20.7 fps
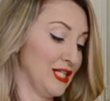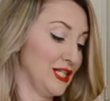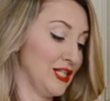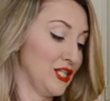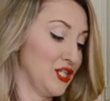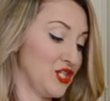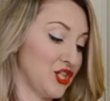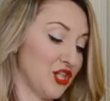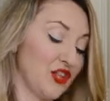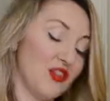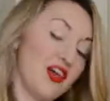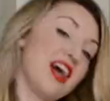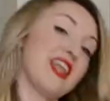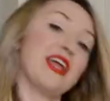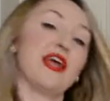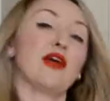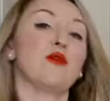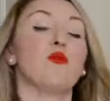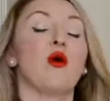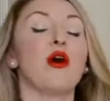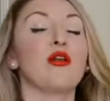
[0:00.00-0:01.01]
chill that
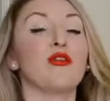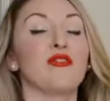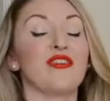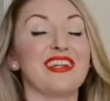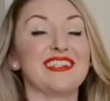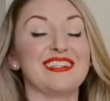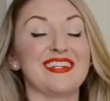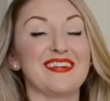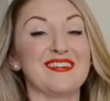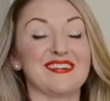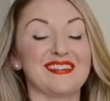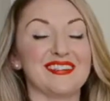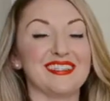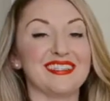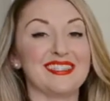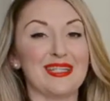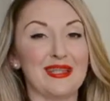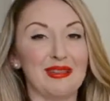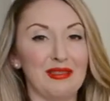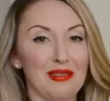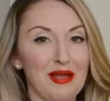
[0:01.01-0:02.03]
and water that down because that's
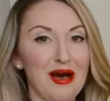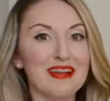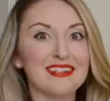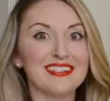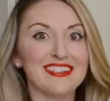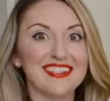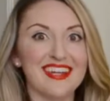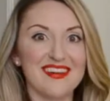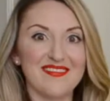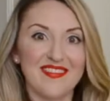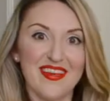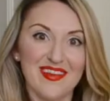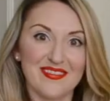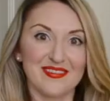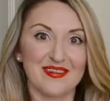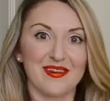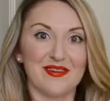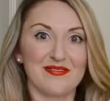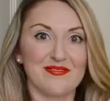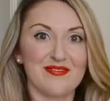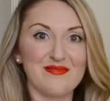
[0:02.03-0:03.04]
a lot of
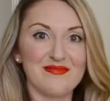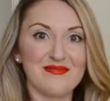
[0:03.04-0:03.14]
alcohol for